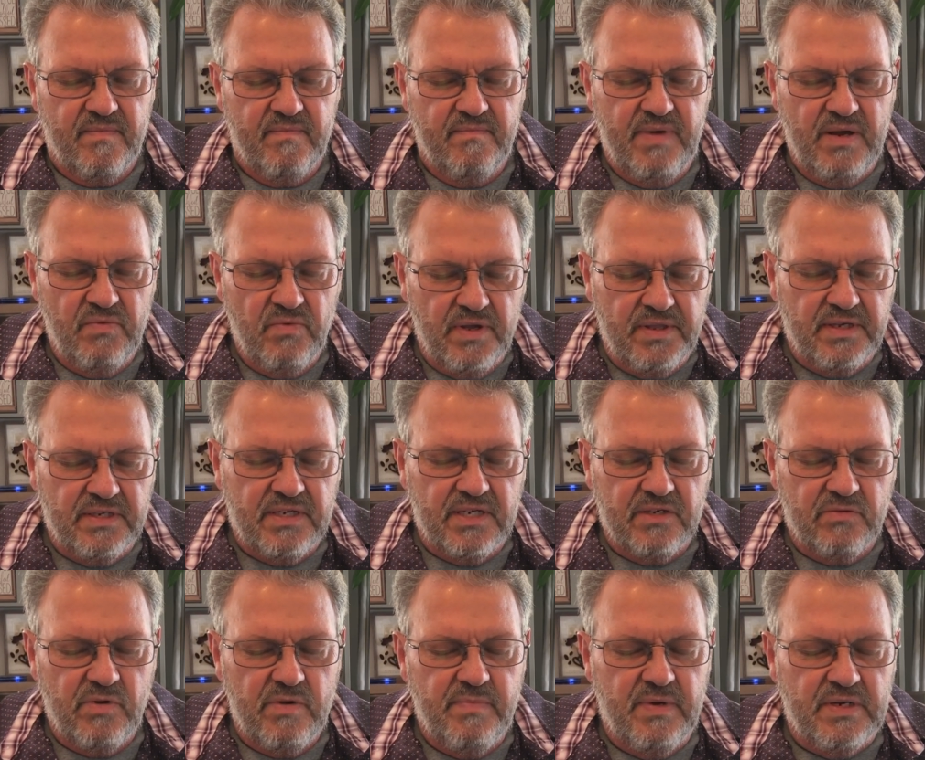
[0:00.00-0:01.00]
been with us
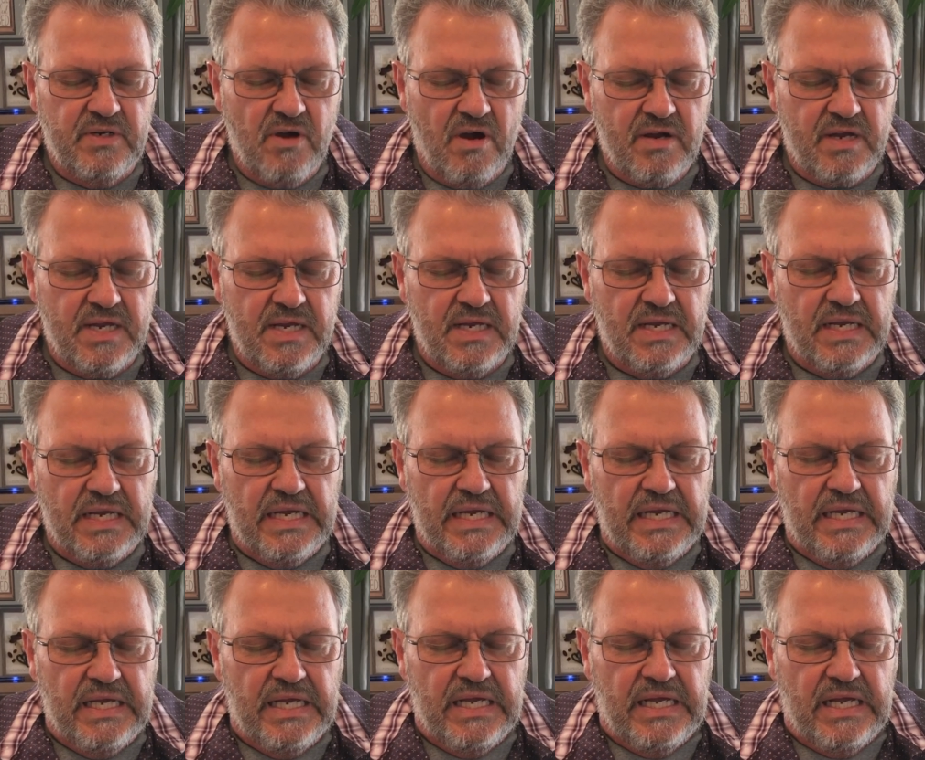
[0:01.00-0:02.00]
as we've been talking.
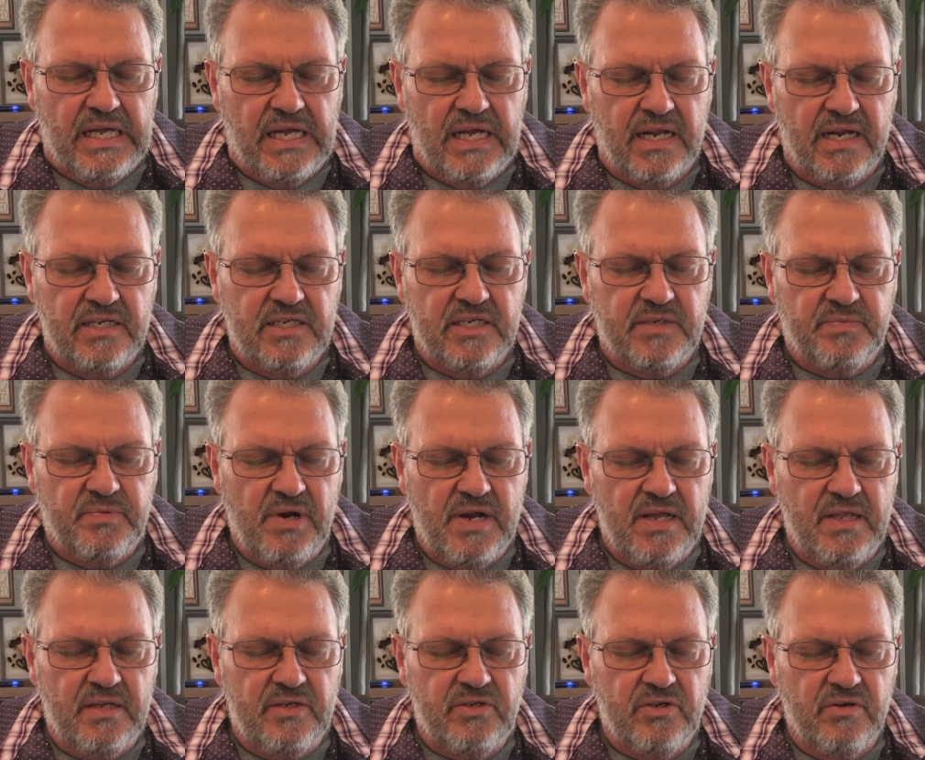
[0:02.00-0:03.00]
And I just
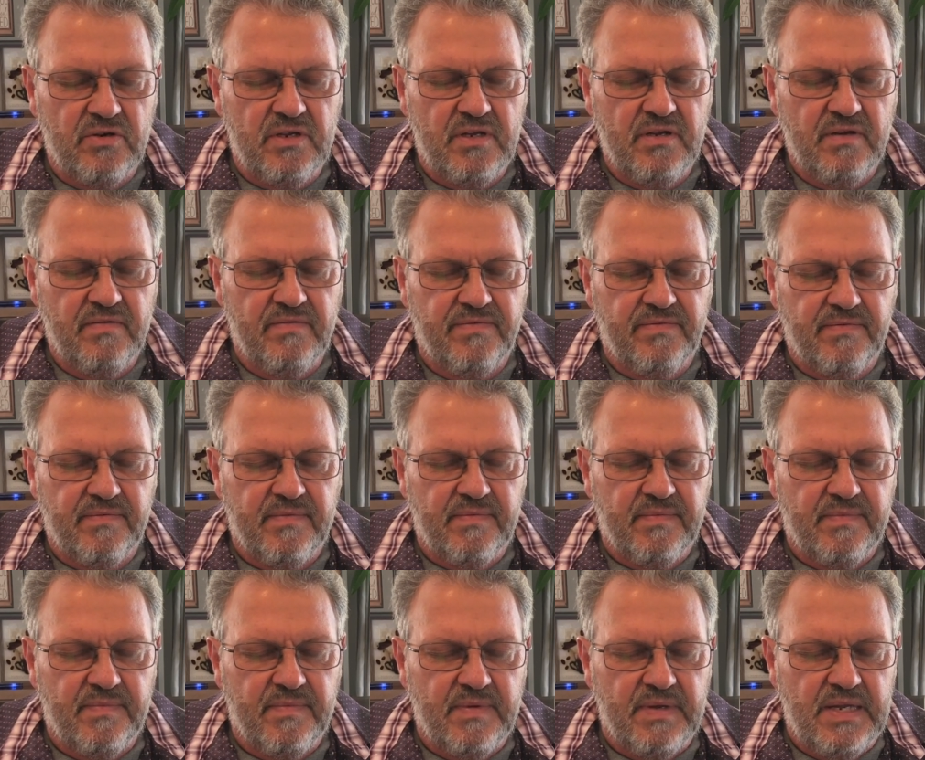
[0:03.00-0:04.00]
pray that you'll give
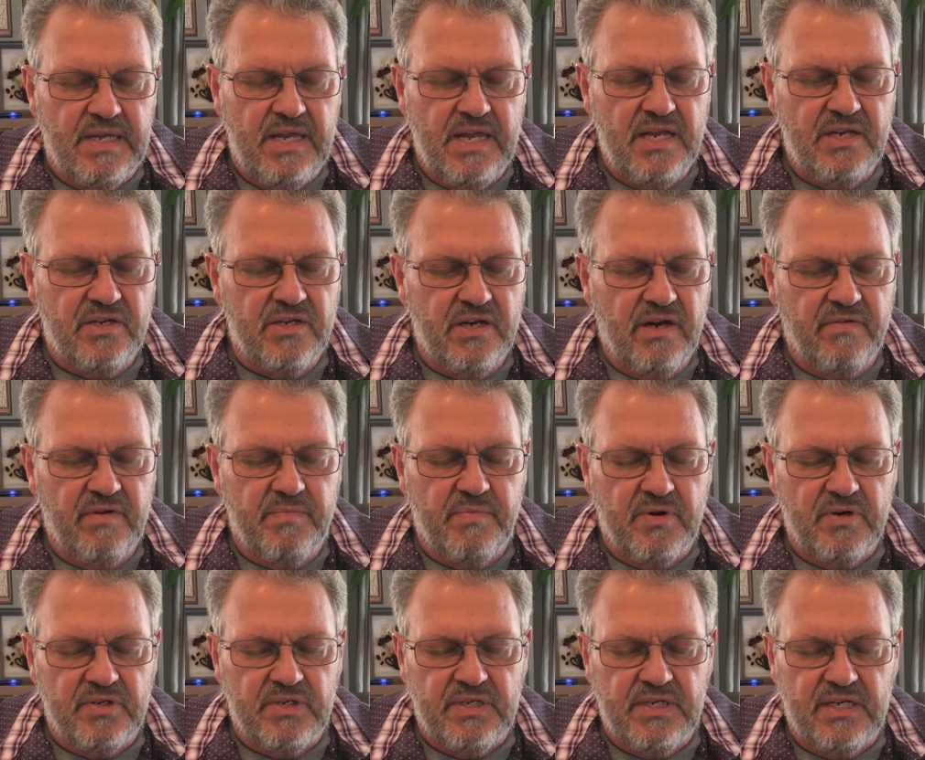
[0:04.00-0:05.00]
each and every
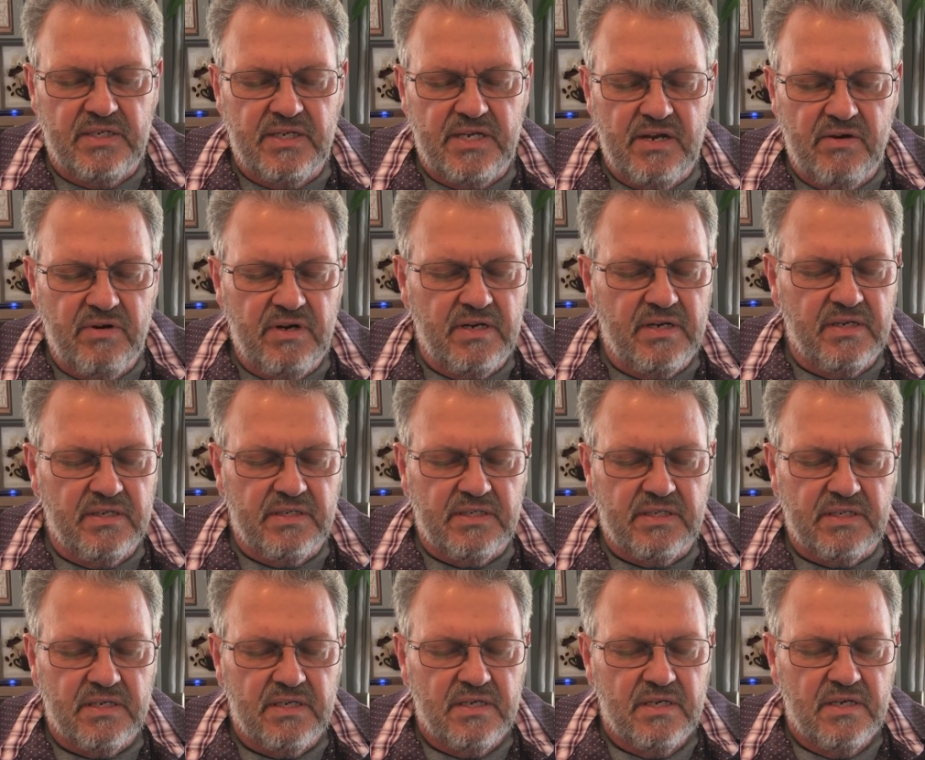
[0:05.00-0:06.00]
person that's hearing this